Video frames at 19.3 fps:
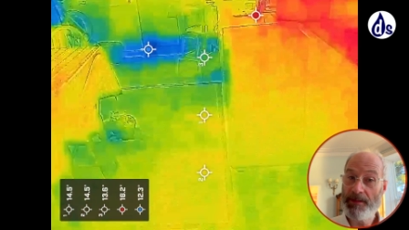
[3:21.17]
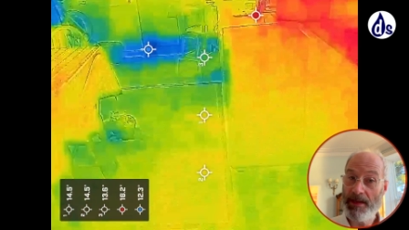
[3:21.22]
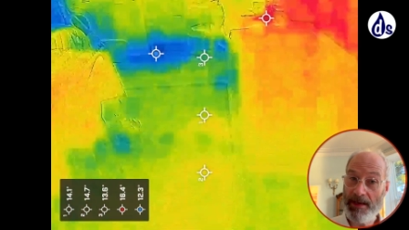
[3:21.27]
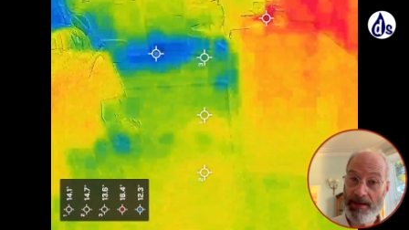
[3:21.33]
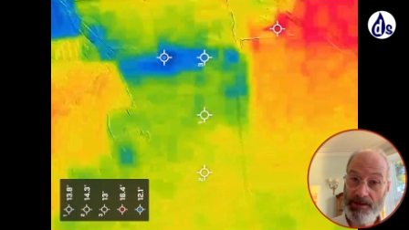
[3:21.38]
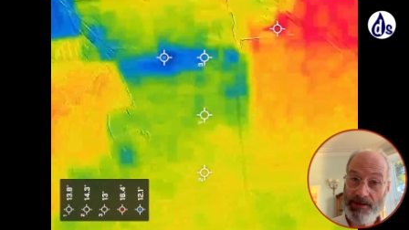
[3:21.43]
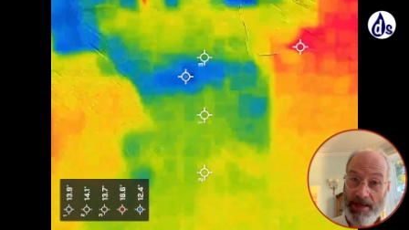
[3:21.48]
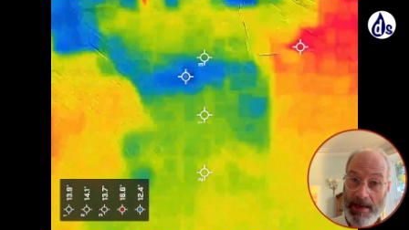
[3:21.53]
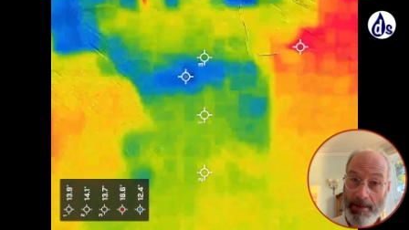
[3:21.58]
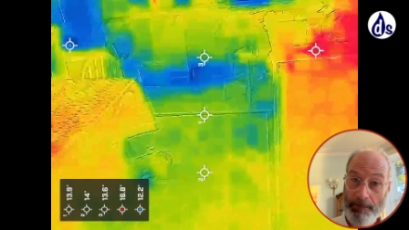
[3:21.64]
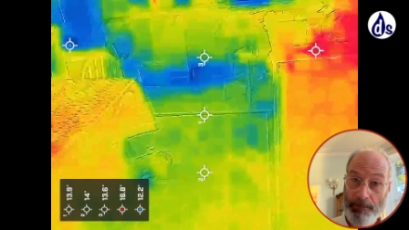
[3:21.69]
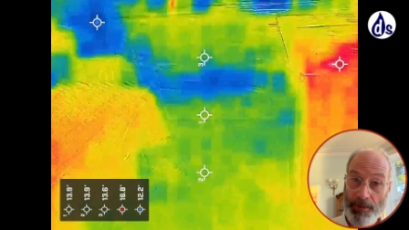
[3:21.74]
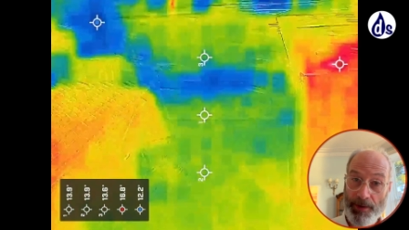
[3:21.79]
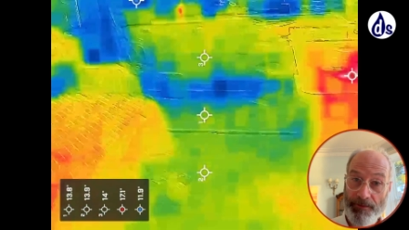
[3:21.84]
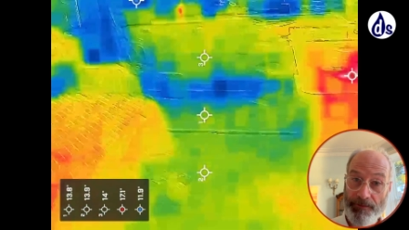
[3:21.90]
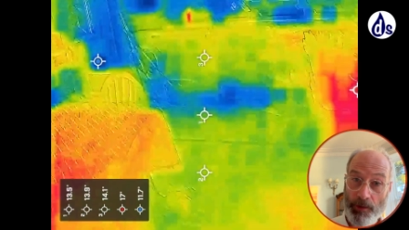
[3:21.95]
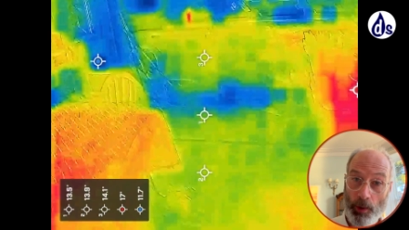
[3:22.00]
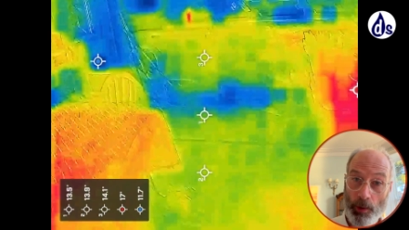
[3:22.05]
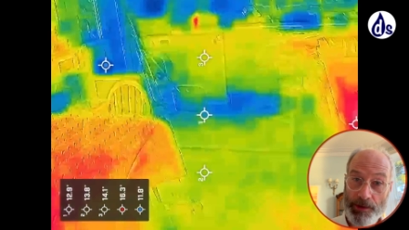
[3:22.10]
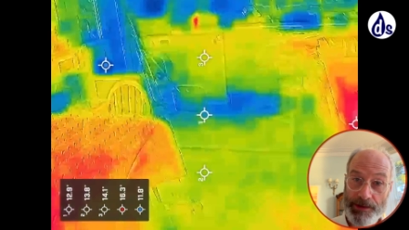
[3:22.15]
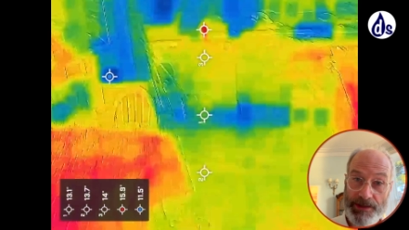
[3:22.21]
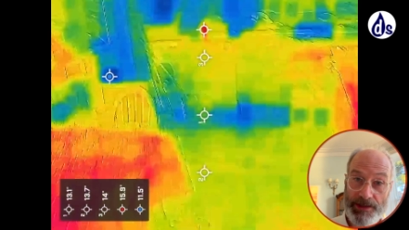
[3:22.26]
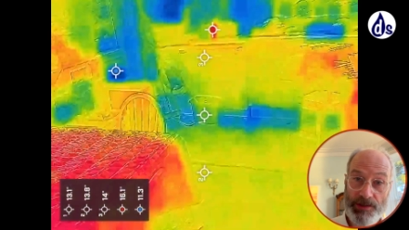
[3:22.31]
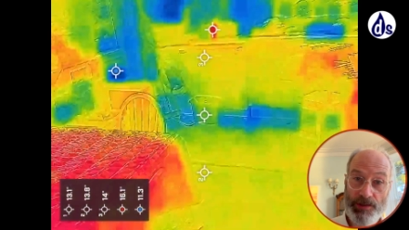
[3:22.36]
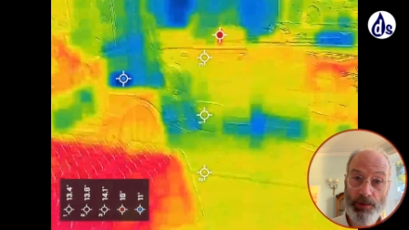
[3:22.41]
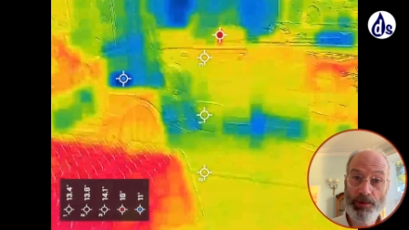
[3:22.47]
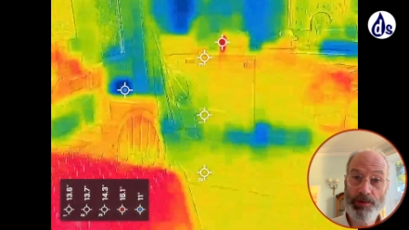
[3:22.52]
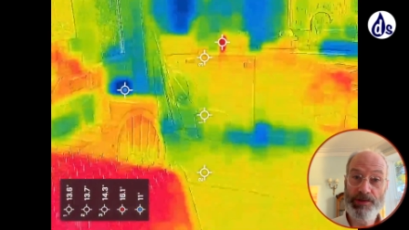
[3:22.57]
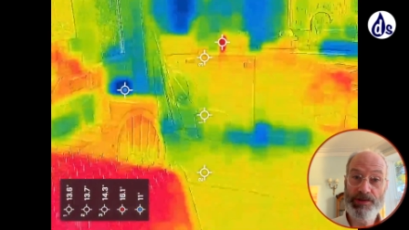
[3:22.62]
A damp-proof course
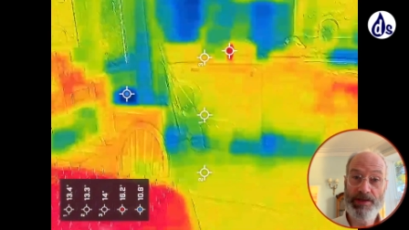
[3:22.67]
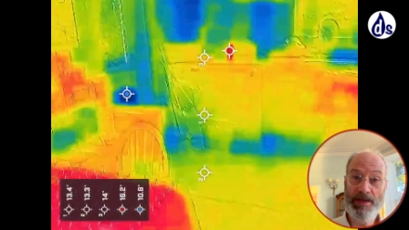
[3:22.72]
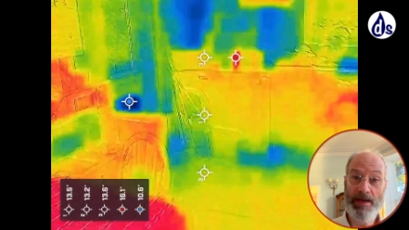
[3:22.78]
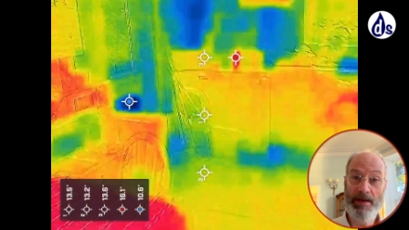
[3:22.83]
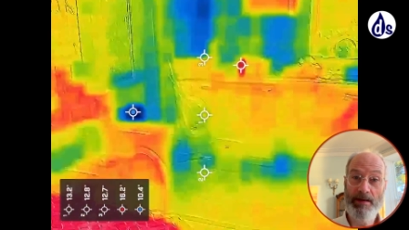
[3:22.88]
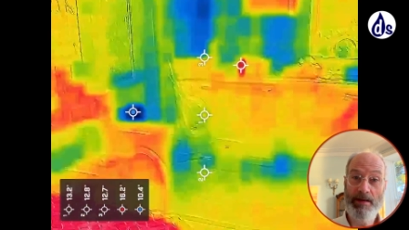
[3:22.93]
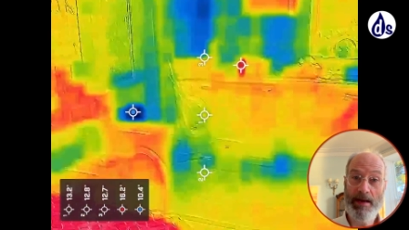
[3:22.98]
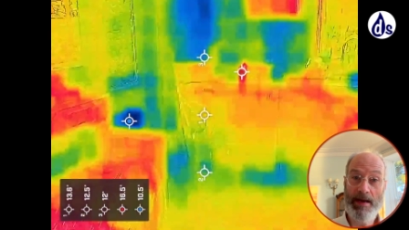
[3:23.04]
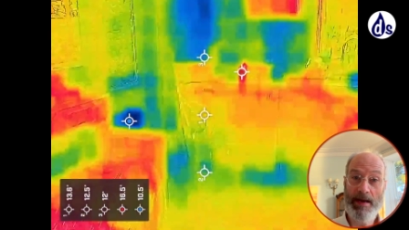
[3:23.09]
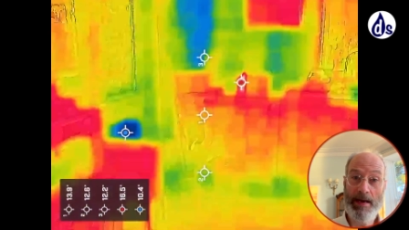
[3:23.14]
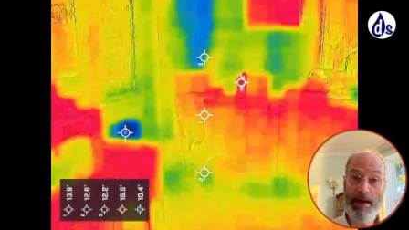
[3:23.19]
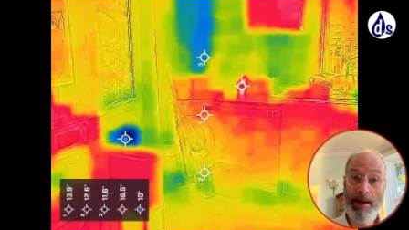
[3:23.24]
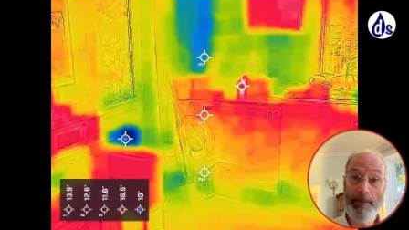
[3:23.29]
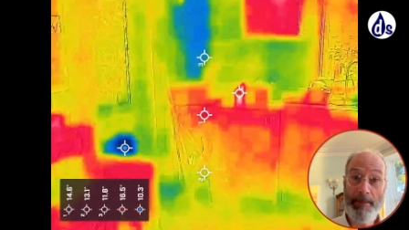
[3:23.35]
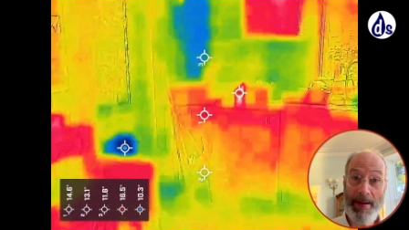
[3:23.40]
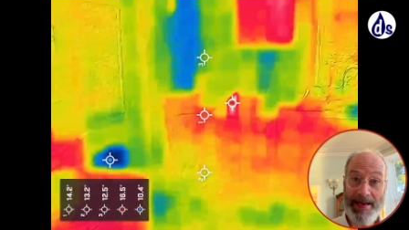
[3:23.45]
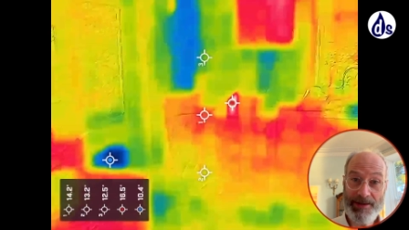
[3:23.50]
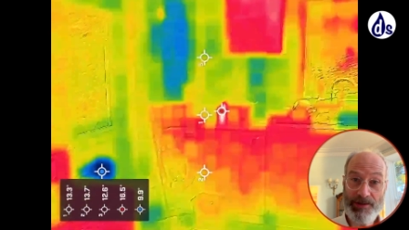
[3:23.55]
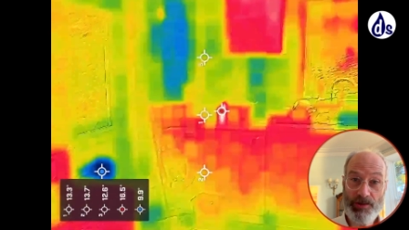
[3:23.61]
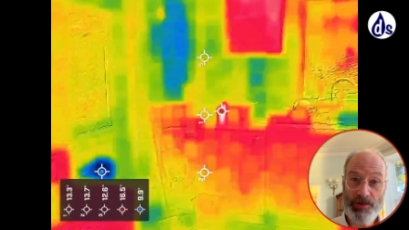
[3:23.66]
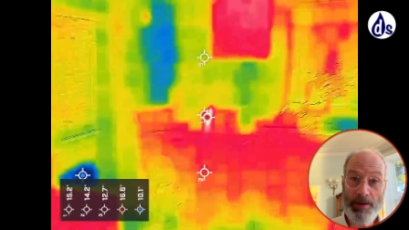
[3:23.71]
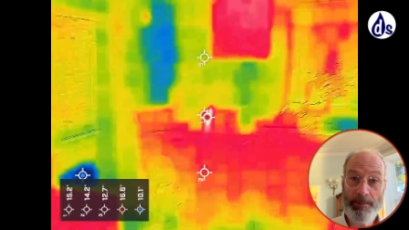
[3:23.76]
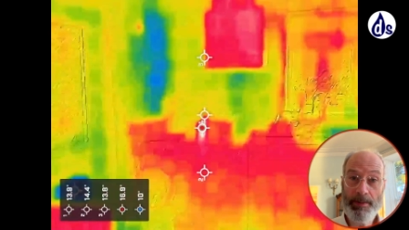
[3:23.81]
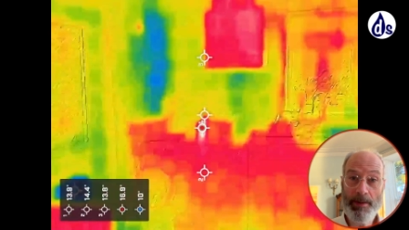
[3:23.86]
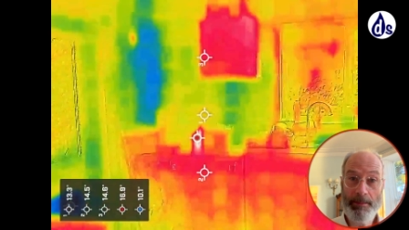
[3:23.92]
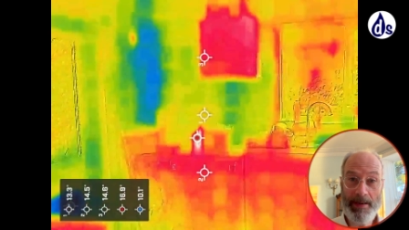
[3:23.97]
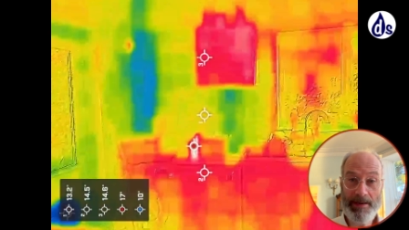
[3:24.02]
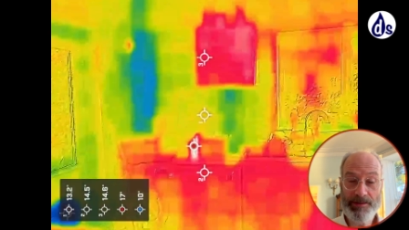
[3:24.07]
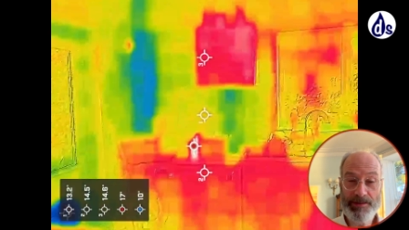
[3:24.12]
is also a backstop,
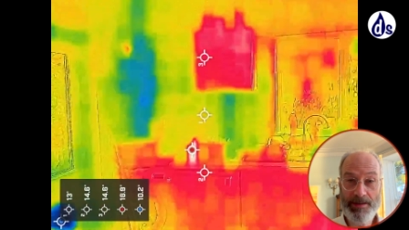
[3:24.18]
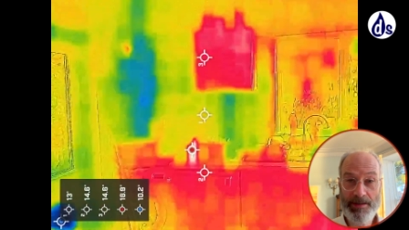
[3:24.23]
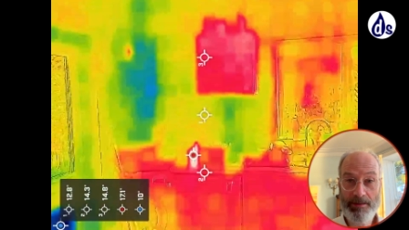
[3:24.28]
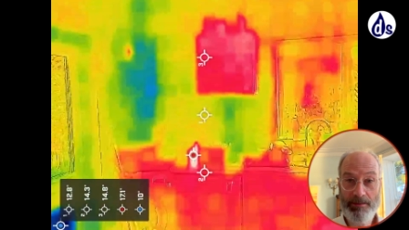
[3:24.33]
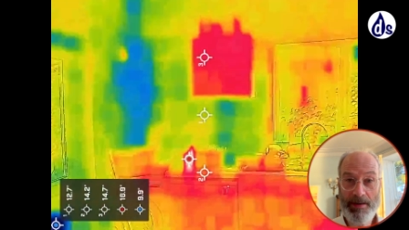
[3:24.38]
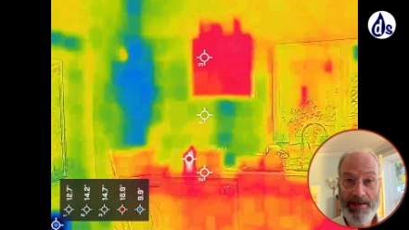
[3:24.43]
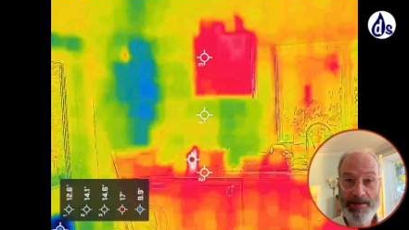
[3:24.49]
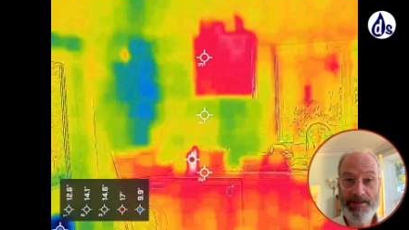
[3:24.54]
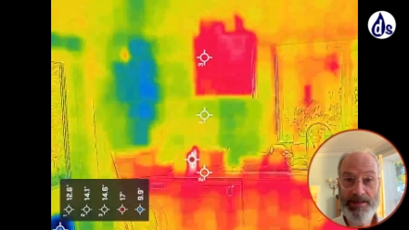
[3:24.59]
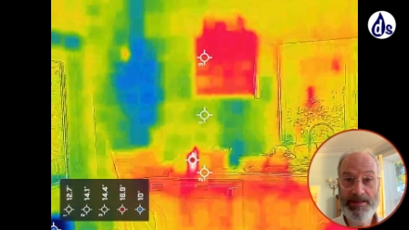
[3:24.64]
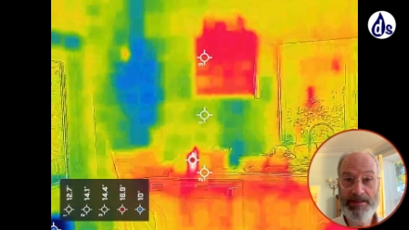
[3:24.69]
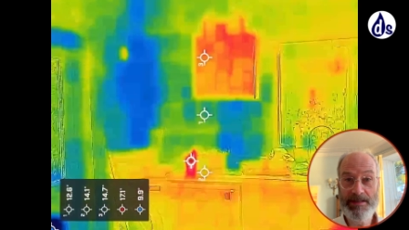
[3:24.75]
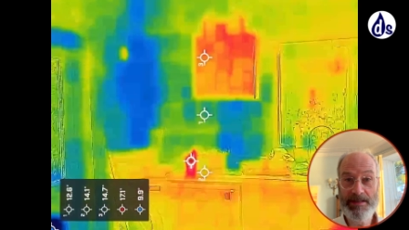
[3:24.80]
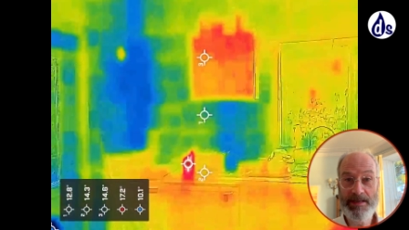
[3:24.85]
a belt and braces,